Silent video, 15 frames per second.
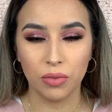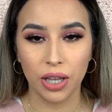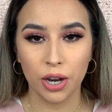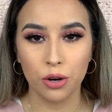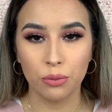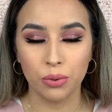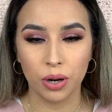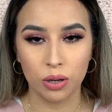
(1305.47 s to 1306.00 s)

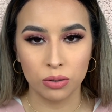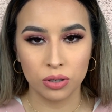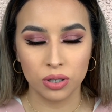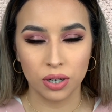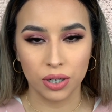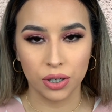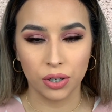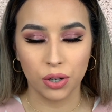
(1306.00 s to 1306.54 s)
their row
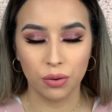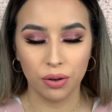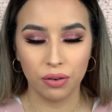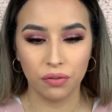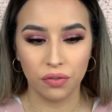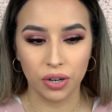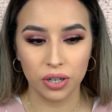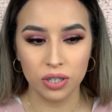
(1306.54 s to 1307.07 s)
started
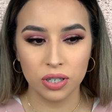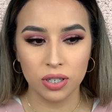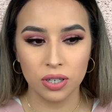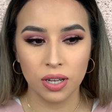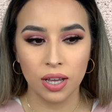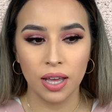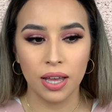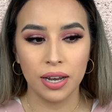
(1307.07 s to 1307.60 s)
going
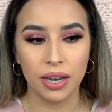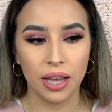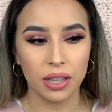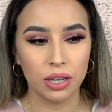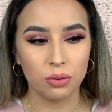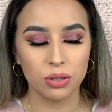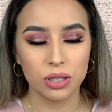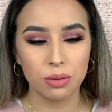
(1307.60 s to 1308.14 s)
first. Now
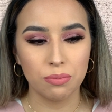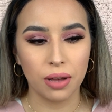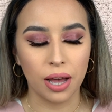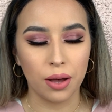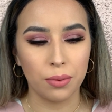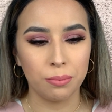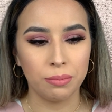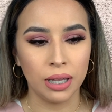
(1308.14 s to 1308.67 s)
there was
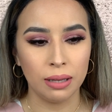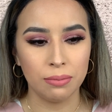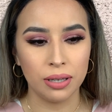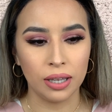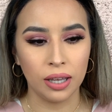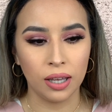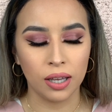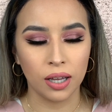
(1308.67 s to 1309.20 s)
about
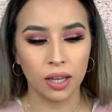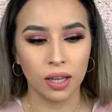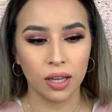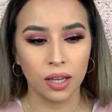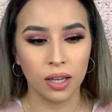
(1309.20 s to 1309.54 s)
maybe, uh,